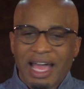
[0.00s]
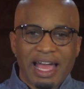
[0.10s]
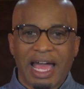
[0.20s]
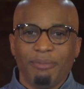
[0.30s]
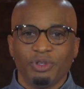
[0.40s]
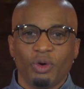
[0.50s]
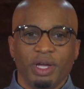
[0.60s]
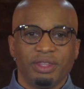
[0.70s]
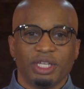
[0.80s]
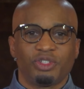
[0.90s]
I'm
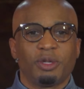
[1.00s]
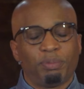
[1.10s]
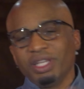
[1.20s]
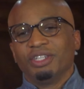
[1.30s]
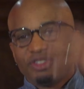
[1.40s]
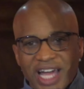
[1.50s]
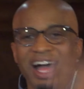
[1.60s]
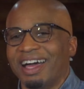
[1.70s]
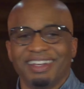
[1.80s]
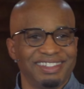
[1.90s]
doing this to please
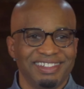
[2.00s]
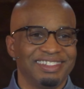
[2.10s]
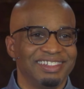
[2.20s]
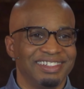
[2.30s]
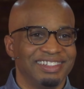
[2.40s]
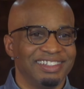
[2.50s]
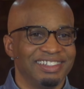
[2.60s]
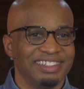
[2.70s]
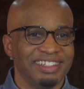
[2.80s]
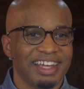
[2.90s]
God.
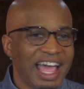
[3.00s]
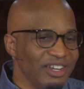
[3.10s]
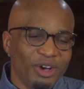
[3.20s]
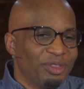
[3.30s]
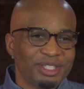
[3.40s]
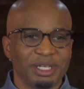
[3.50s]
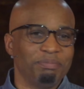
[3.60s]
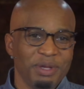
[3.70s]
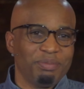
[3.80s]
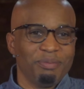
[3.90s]
I know that some
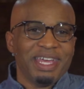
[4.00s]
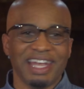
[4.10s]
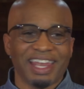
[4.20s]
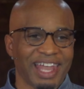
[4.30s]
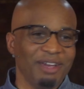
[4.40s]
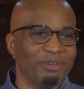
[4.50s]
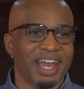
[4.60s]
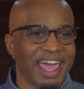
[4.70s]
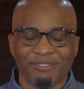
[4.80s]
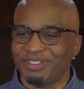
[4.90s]
people may not like what I
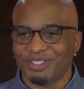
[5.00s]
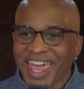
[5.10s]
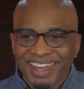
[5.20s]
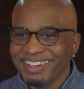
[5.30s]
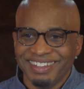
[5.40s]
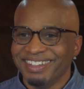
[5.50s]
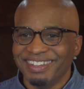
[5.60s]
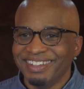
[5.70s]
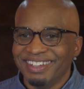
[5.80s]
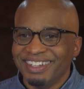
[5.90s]
have to say,
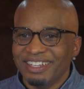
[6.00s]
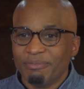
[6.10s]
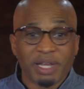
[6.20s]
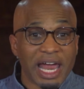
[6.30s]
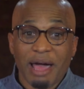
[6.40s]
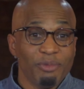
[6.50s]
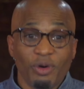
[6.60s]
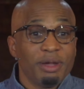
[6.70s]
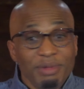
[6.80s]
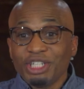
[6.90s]
but I'm on
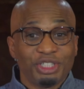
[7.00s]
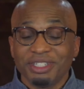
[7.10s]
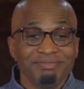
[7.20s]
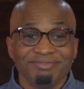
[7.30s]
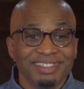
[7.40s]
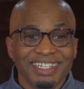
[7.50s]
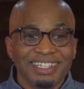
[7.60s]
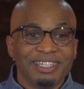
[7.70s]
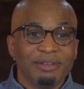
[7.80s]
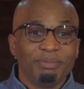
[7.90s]
a mission
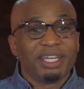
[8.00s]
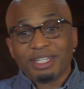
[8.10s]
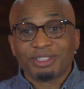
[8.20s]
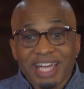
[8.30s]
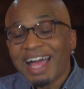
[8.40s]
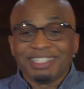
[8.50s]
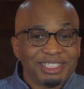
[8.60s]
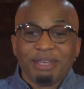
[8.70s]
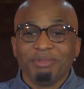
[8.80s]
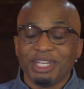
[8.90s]
because God
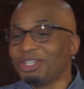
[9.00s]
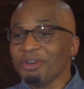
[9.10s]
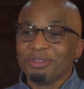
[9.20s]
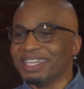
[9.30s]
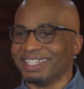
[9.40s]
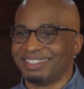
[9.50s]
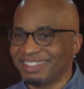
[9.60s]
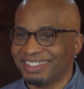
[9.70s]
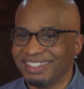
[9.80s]
sent me to do this.